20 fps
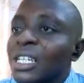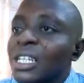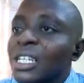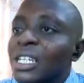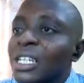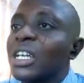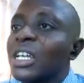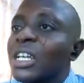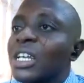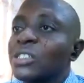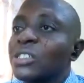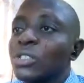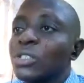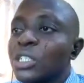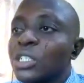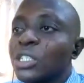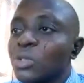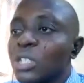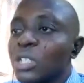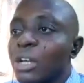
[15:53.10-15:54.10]
Now let's
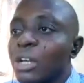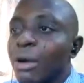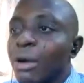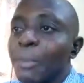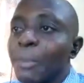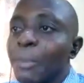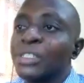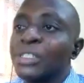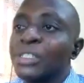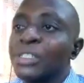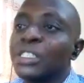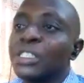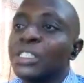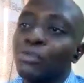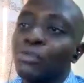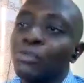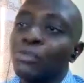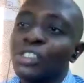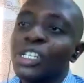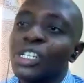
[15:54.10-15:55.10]
continue with our
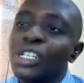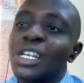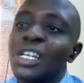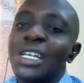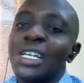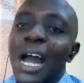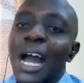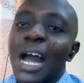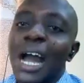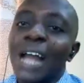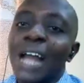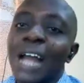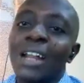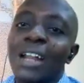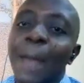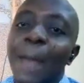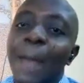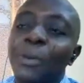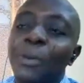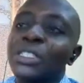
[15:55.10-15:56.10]
principles.
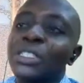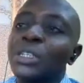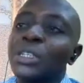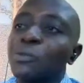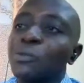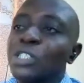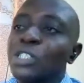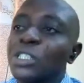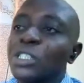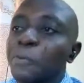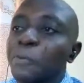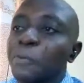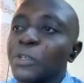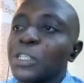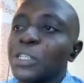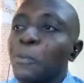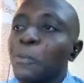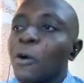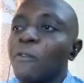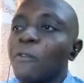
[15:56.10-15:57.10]
Another principle is
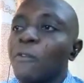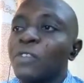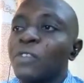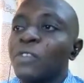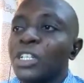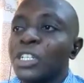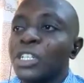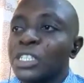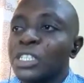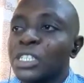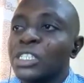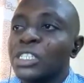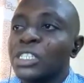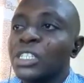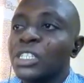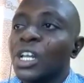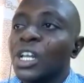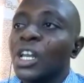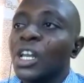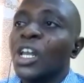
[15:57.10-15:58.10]
principle of needs
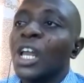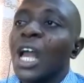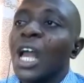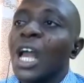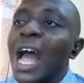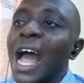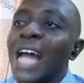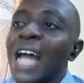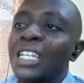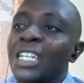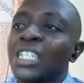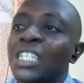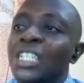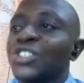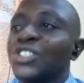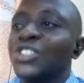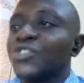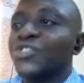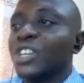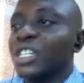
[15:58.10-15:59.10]

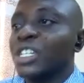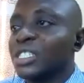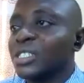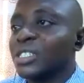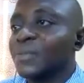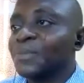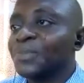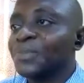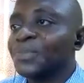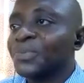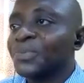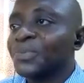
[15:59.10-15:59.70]
and interest.